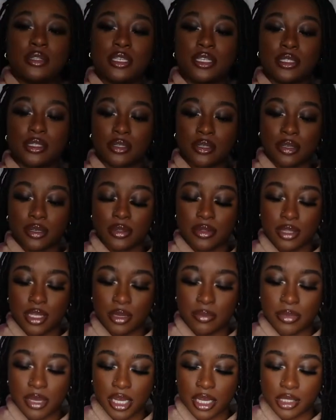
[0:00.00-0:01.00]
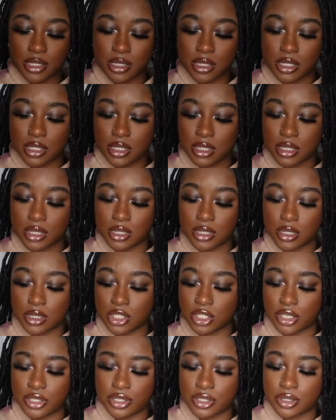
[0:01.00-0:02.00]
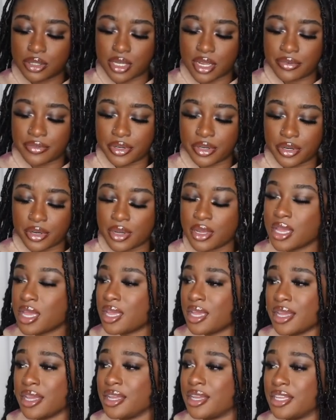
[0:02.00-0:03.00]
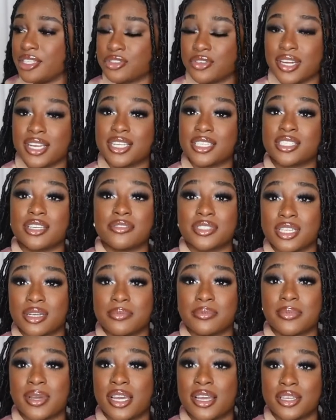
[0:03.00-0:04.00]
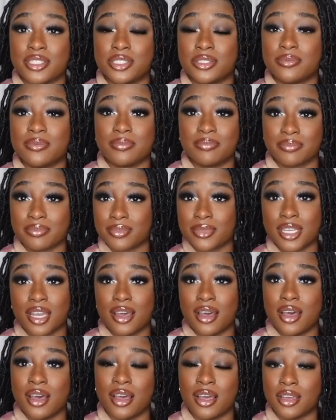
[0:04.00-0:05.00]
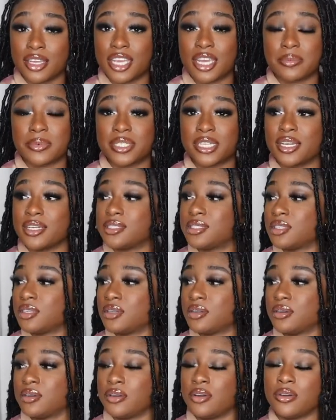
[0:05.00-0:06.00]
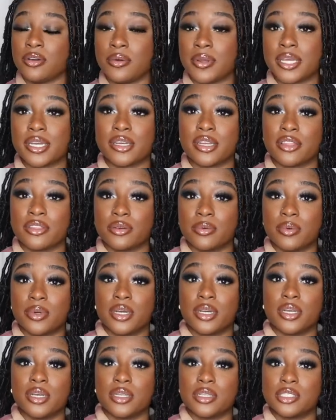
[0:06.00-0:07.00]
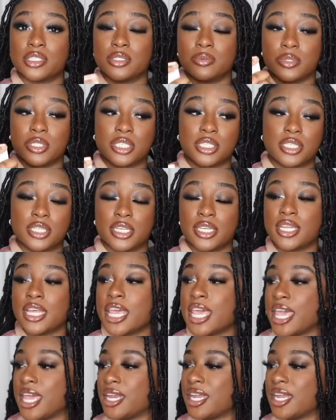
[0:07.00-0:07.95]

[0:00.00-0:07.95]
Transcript: These are the best chargers ever. It's great because every time my camera dies, go get another one, switch it in.